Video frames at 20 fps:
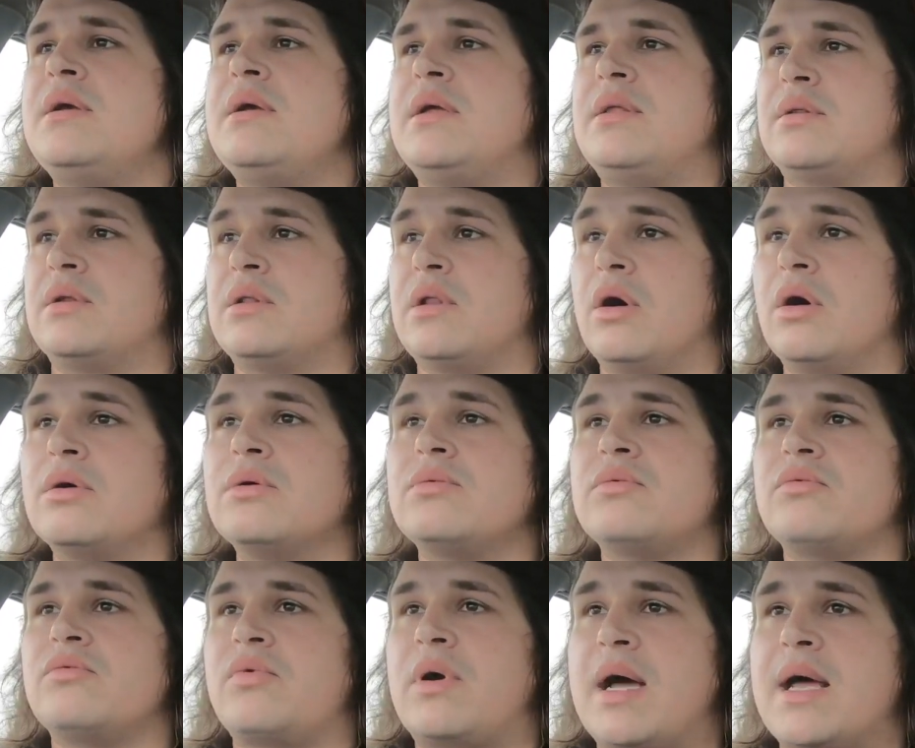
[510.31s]
in the long
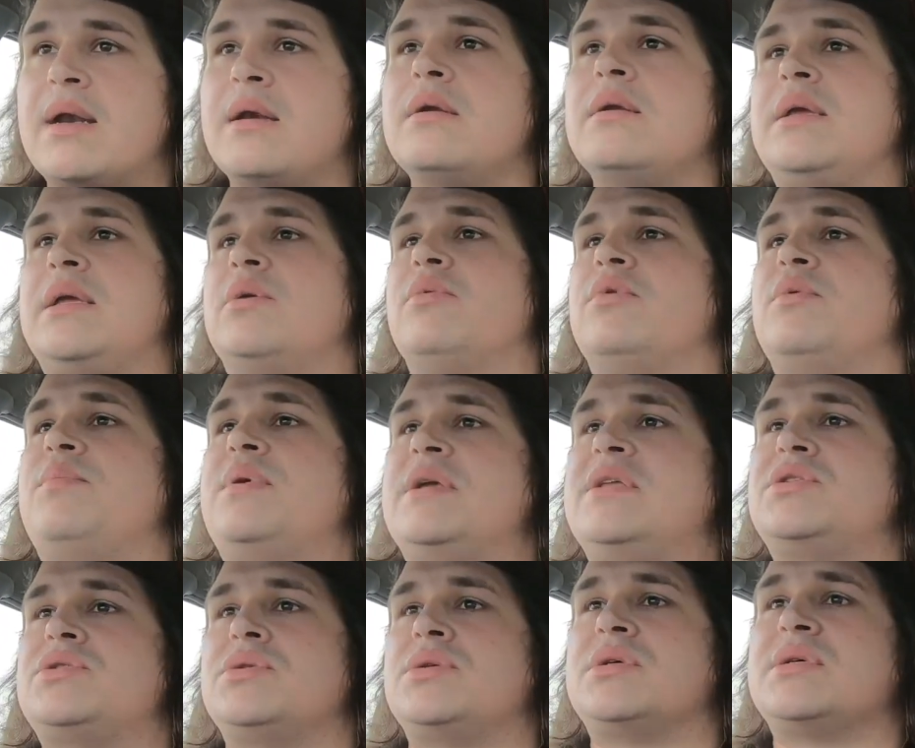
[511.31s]
run, it would be
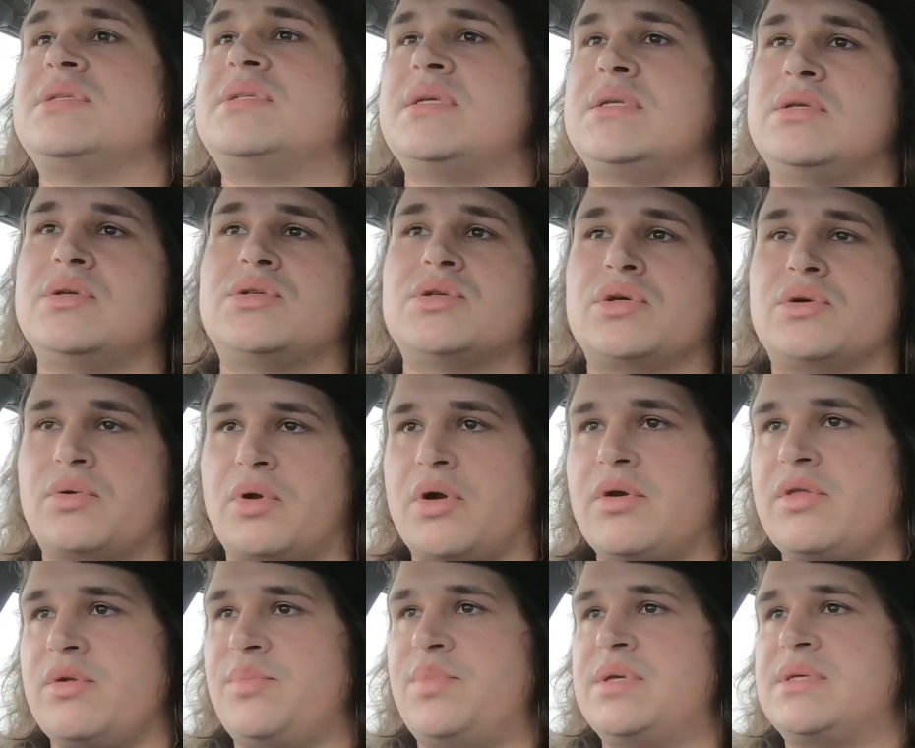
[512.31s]
to continue to grow
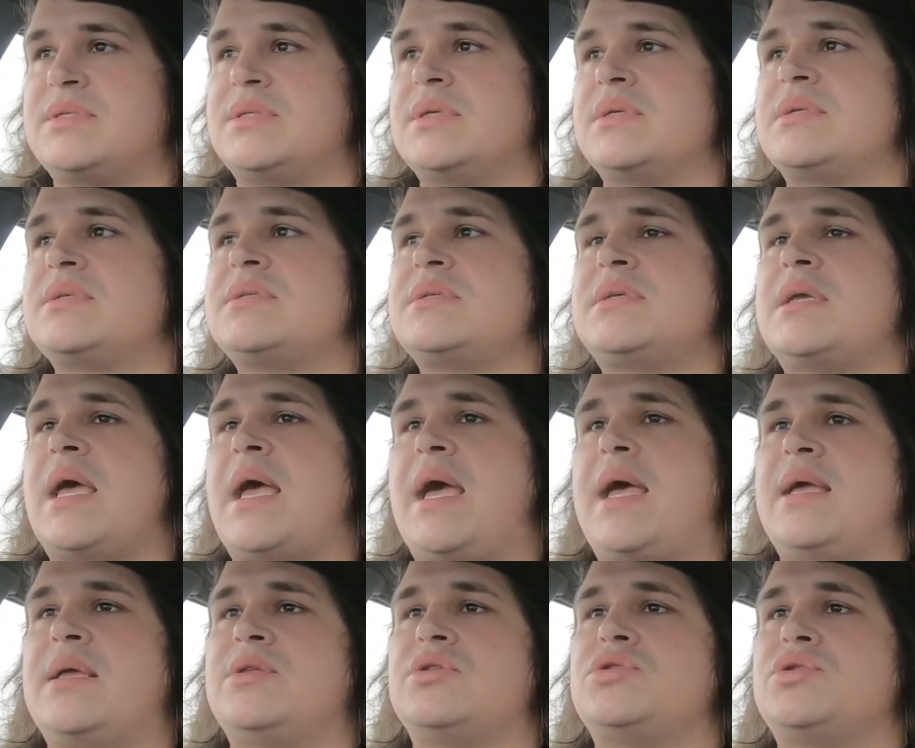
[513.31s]
the business
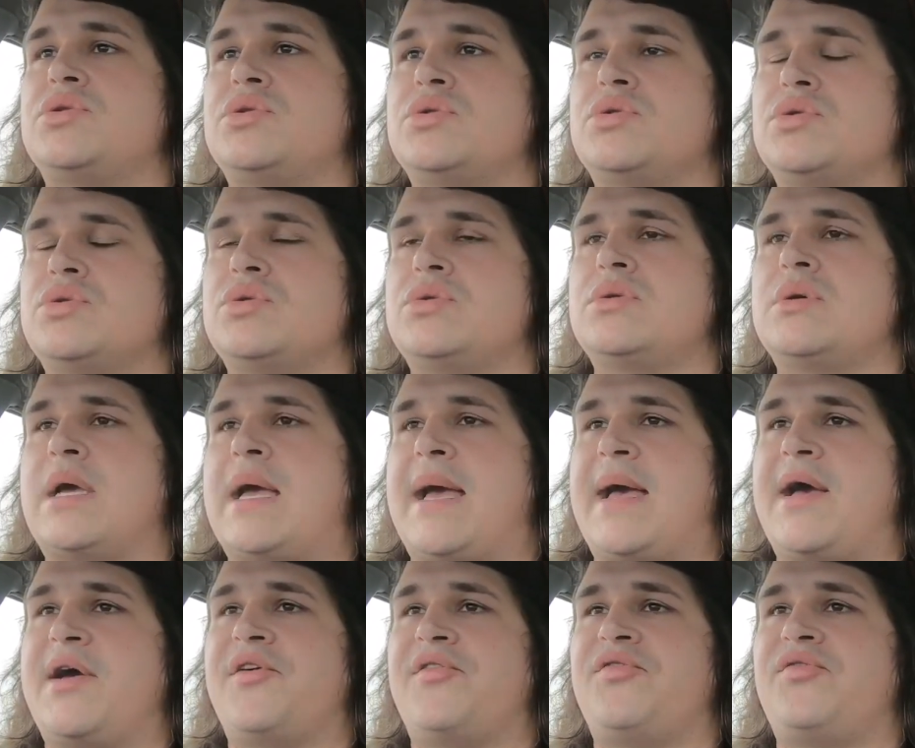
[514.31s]
and to
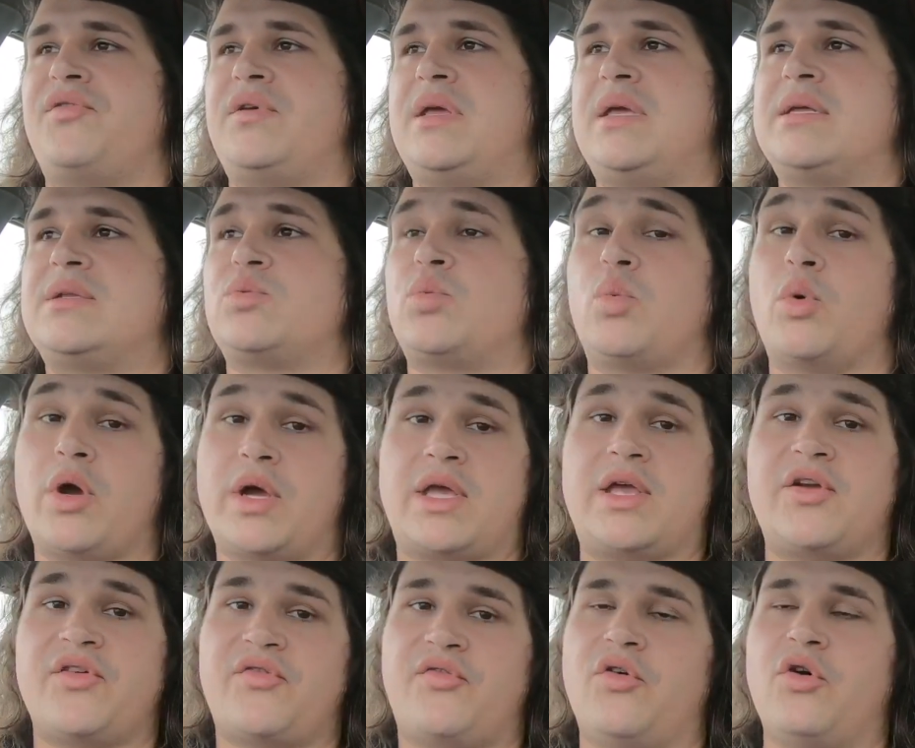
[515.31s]
have it
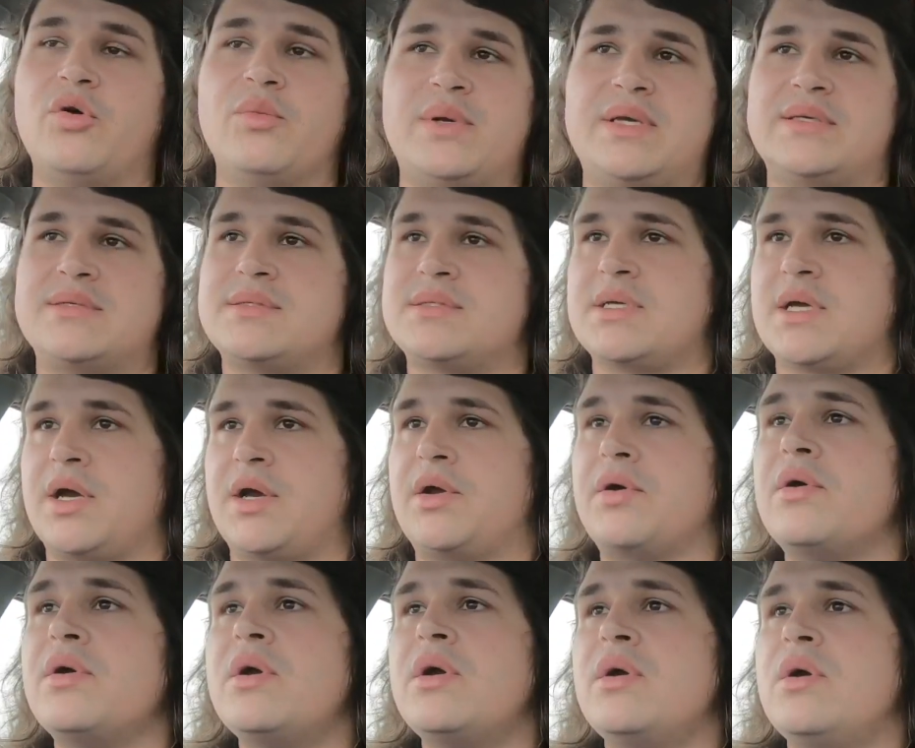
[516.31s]
working for me.
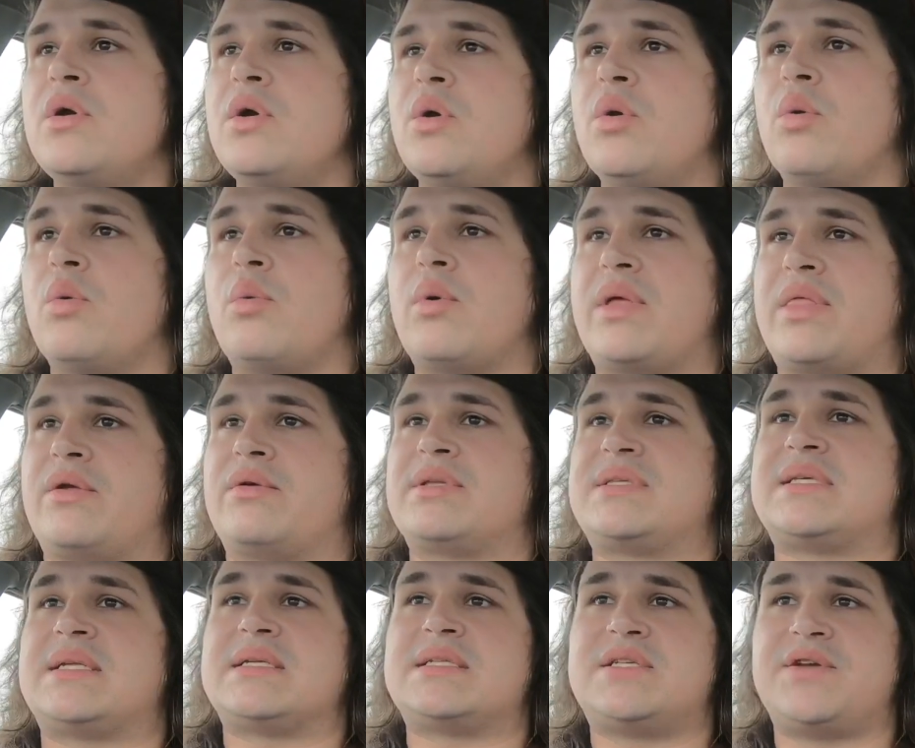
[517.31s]
So whether
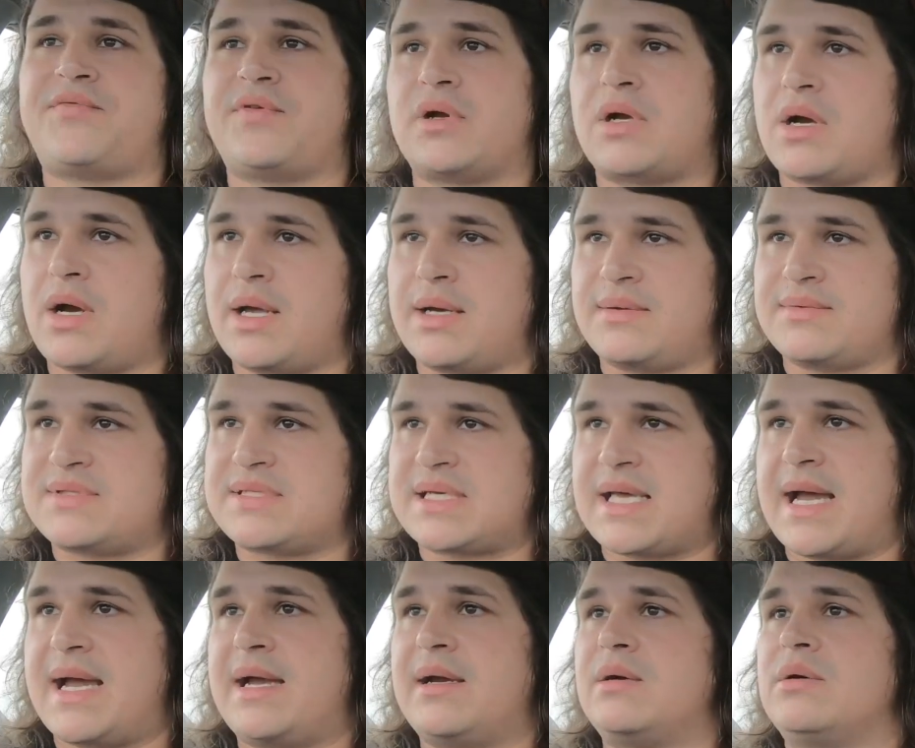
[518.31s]
it's at a different kind of
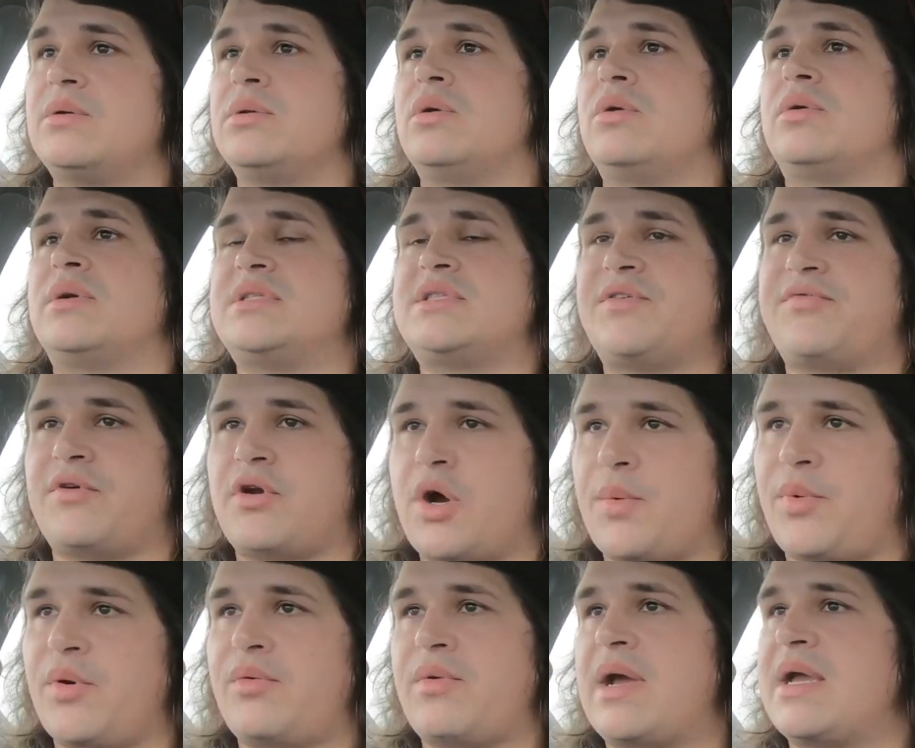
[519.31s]
scale or a different
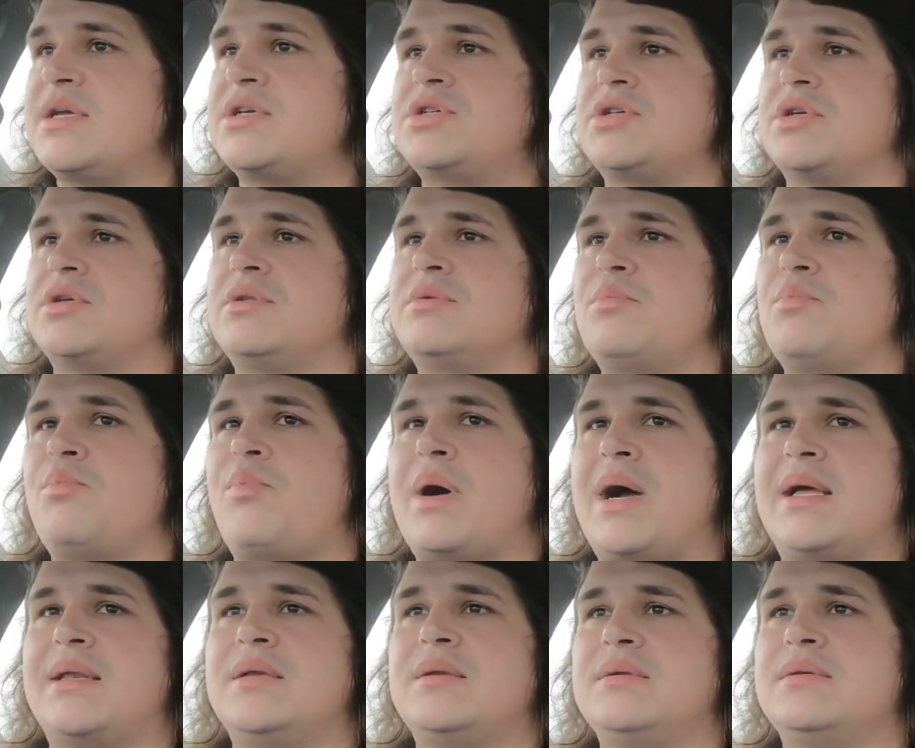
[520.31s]
operation,
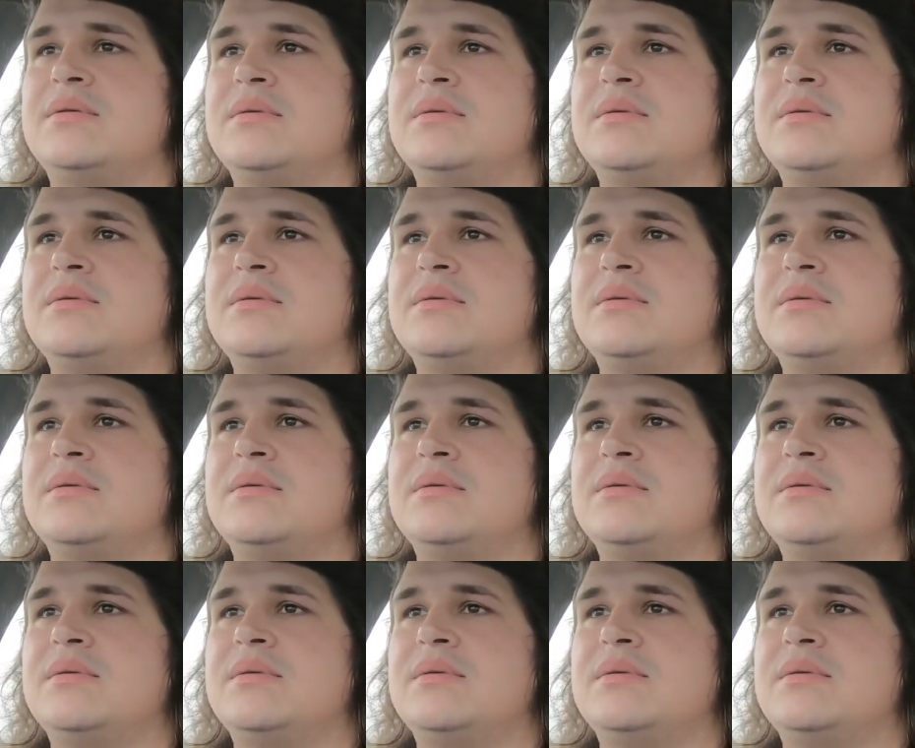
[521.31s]
but